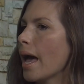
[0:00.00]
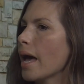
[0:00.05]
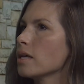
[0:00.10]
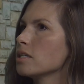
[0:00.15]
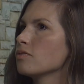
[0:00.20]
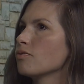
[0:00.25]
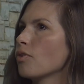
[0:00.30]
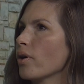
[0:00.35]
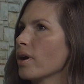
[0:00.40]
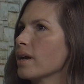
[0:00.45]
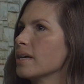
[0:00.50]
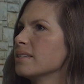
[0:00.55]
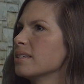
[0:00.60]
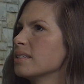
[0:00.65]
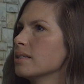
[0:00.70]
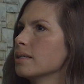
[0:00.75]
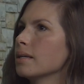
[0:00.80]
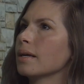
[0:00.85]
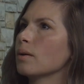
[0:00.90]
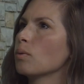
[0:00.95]
As far as
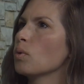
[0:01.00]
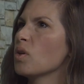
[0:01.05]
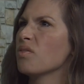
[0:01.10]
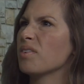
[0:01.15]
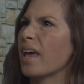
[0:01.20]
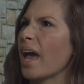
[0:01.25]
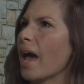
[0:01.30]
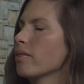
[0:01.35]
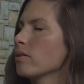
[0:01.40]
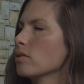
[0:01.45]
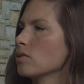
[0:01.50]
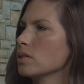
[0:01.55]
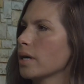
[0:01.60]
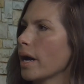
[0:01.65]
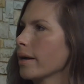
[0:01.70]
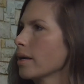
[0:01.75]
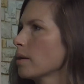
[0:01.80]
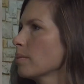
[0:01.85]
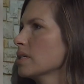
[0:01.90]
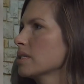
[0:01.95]
we've gathered
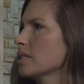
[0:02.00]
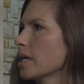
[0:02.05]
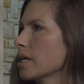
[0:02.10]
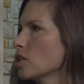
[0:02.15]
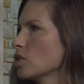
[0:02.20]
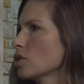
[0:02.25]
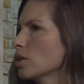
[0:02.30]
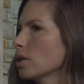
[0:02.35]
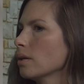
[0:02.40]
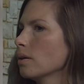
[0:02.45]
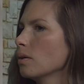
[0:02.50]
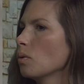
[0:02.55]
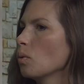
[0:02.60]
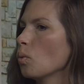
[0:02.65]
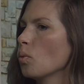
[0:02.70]
documentation,